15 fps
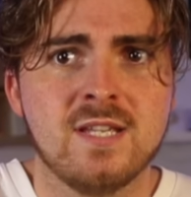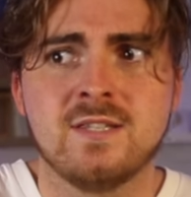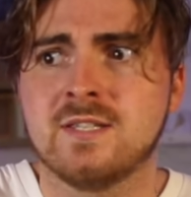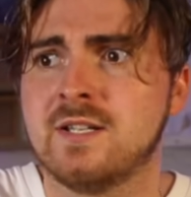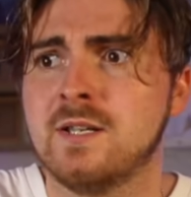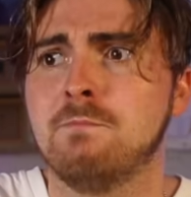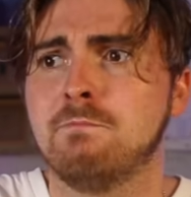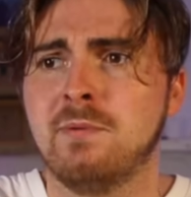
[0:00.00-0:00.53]

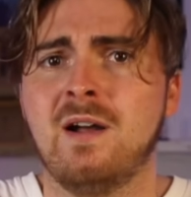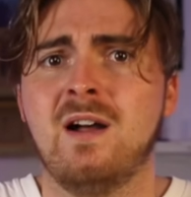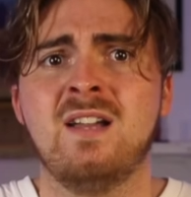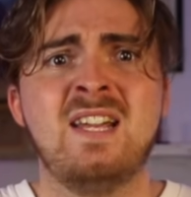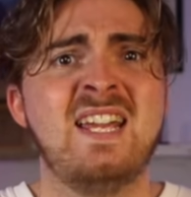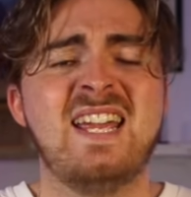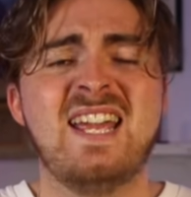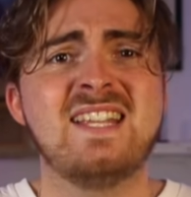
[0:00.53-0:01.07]
incident, but
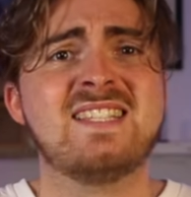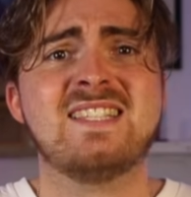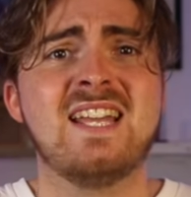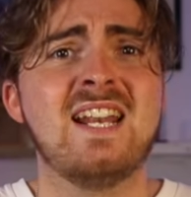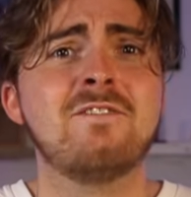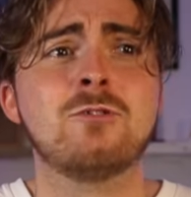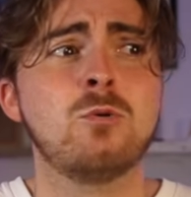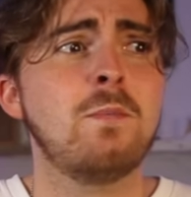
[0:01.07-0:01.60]

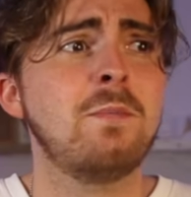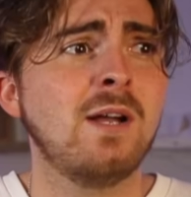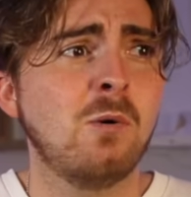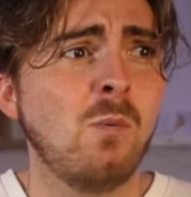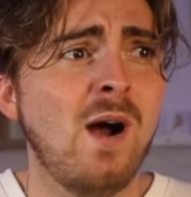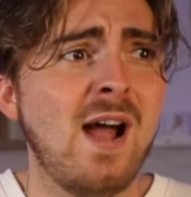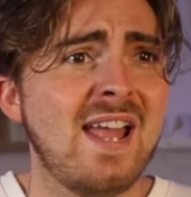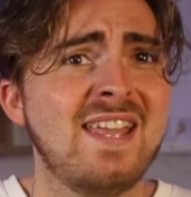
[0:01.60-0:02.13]
instead of swimming
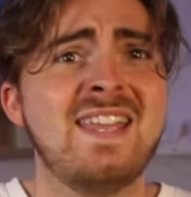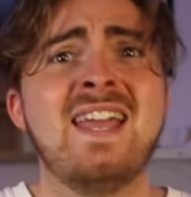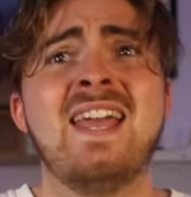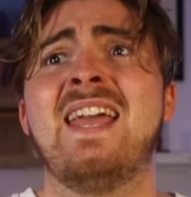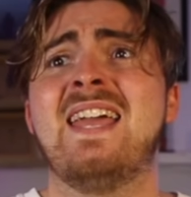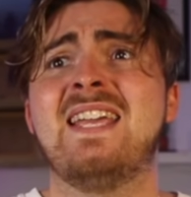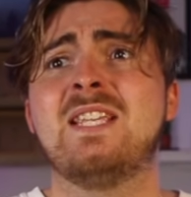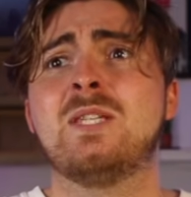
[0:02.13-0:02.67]
away,
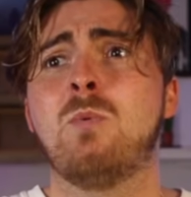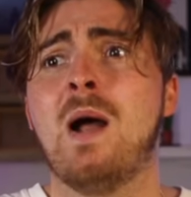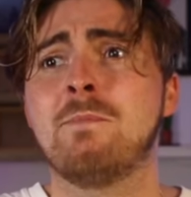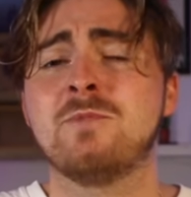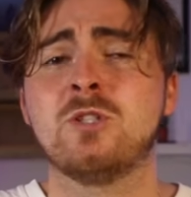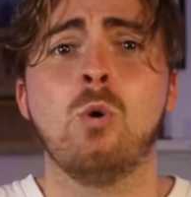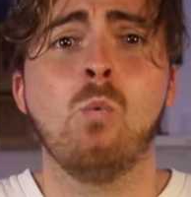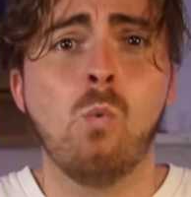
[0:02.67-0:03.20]
he
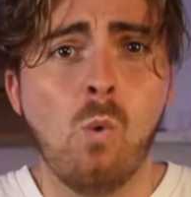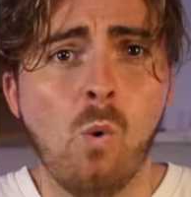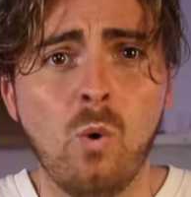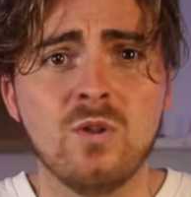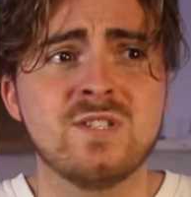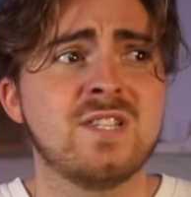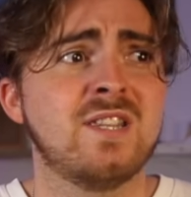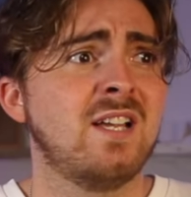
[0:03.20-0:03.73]
swam
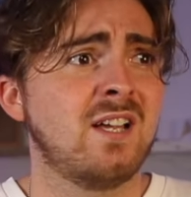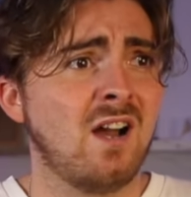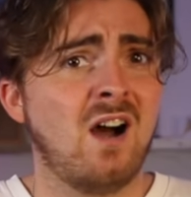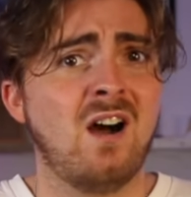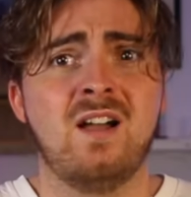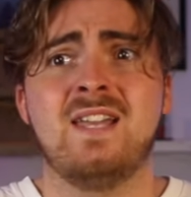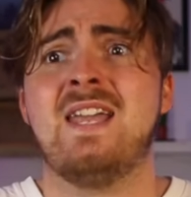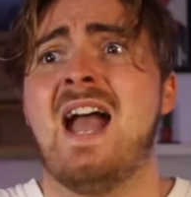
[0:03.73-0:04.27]
towards the
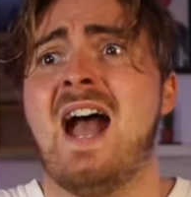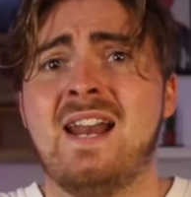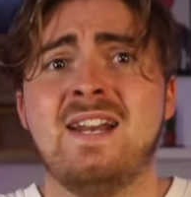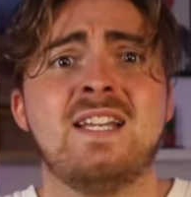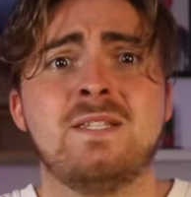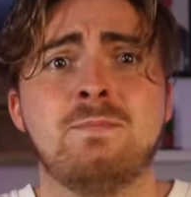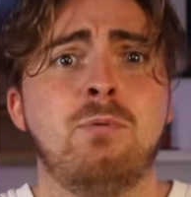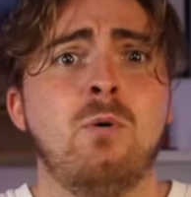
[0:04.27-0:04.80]
guy and
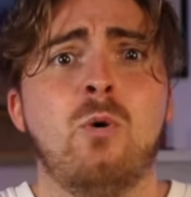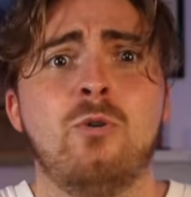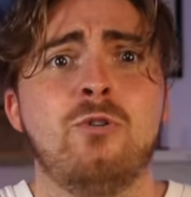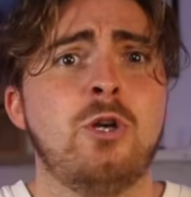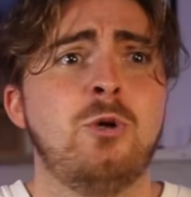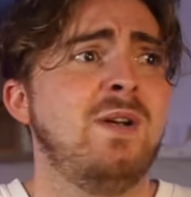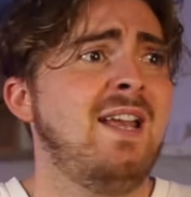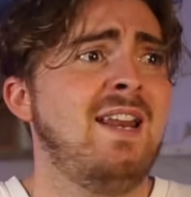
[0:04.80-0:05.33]
his board
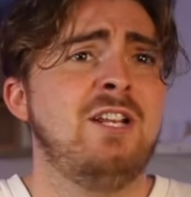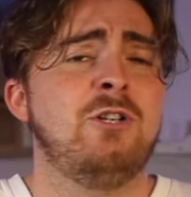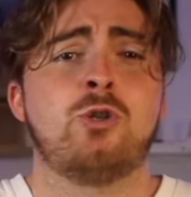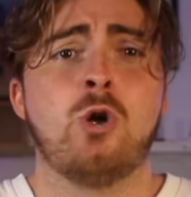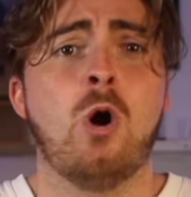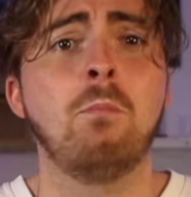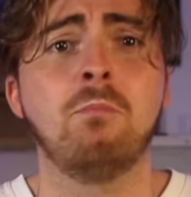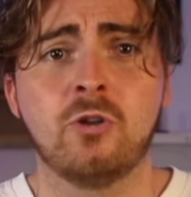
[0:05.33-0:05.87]
who were getting
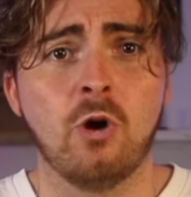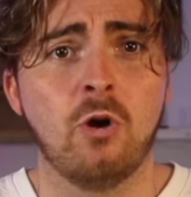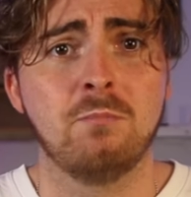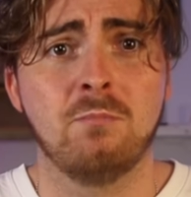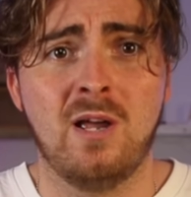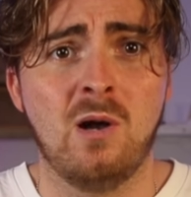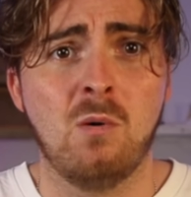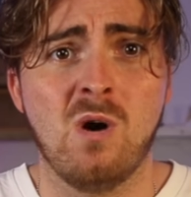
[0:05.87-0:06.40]
chomped on
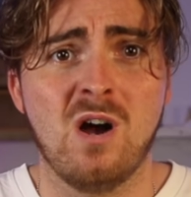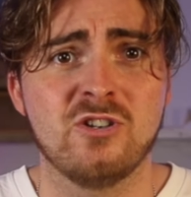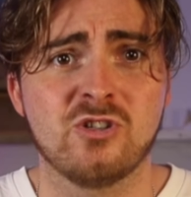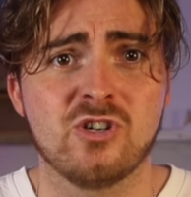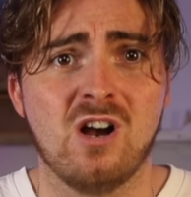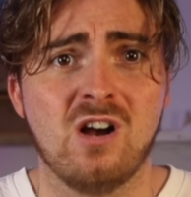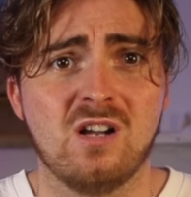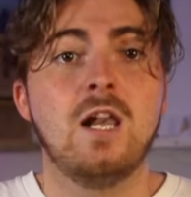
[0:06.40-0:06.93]
by a white
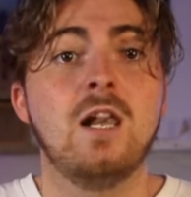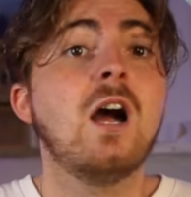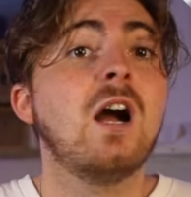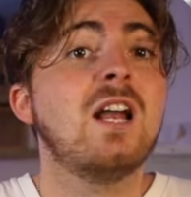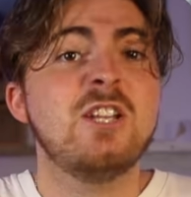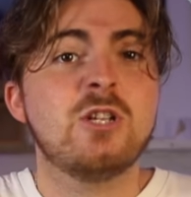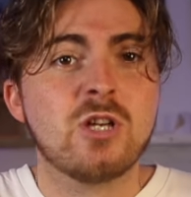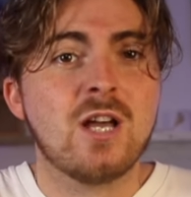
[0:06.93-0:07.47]
shark.
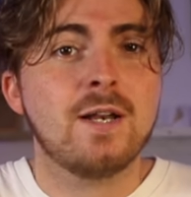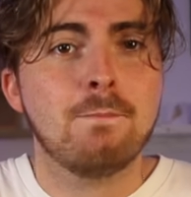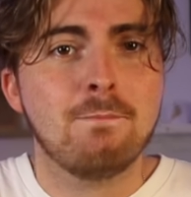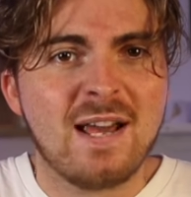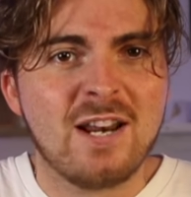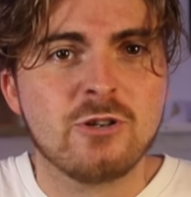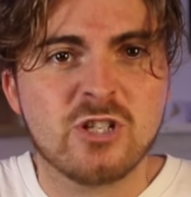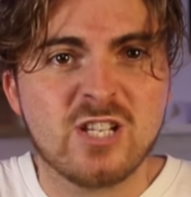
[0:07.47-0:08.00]
Luckily, Shannon
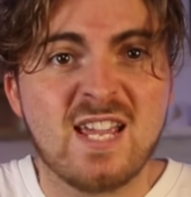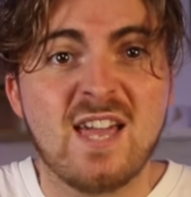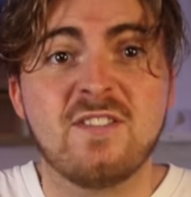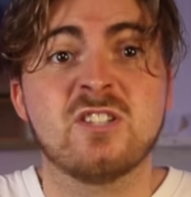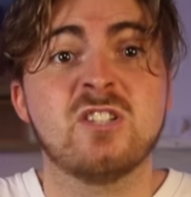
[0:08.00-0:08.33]
managed to get the